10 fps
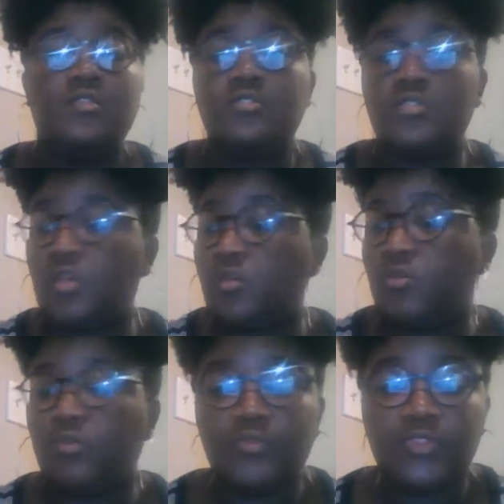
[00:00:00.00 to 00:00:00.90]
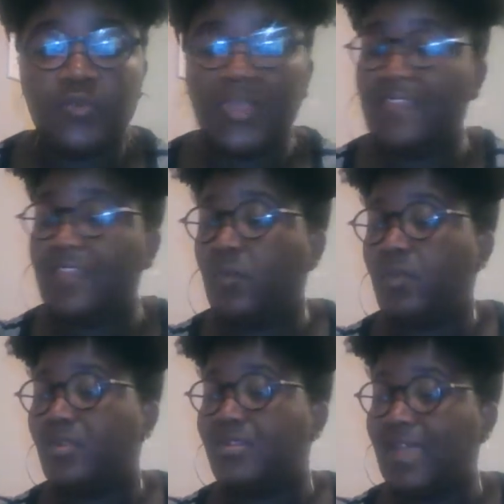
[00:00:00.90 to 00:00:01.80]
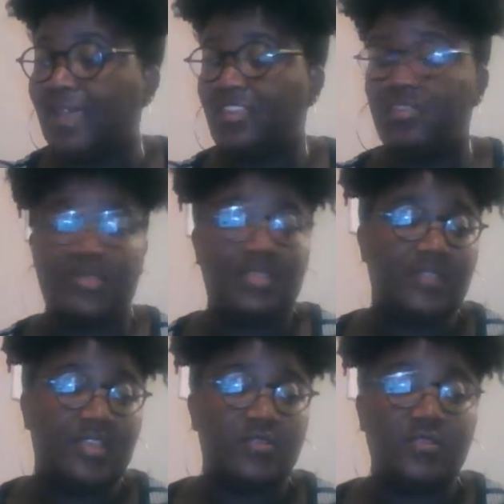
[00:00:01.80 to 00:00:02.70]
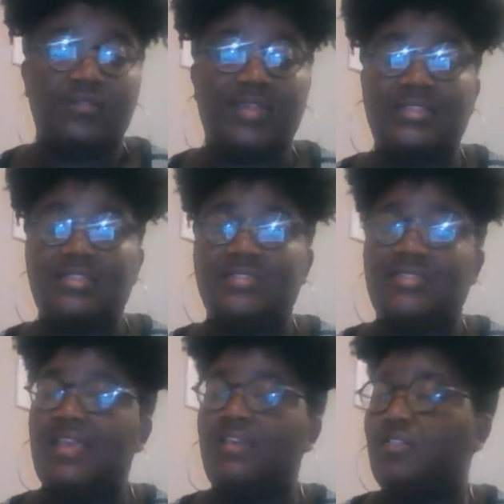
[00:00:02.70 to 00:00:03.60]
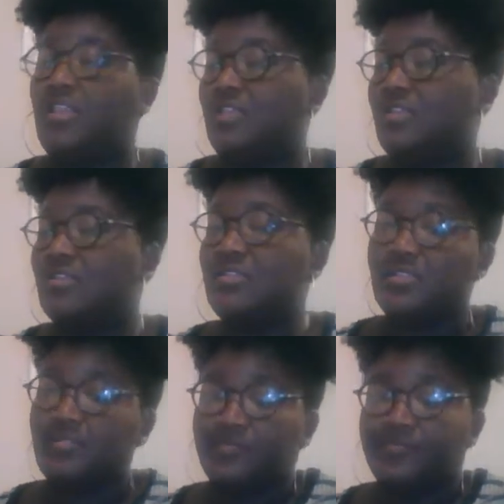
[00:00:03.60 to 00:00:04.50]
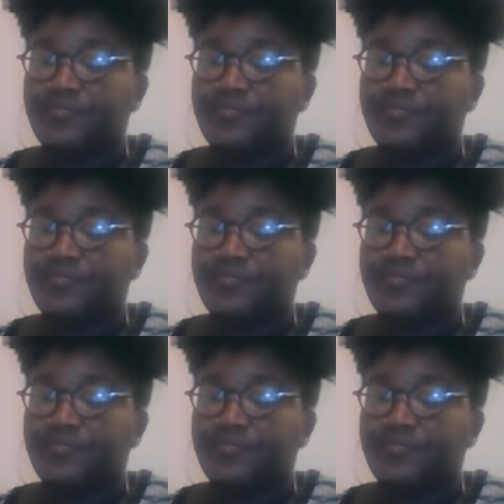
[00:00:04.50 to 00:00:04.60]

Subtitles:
So the way that we would document this, we'll write this down, is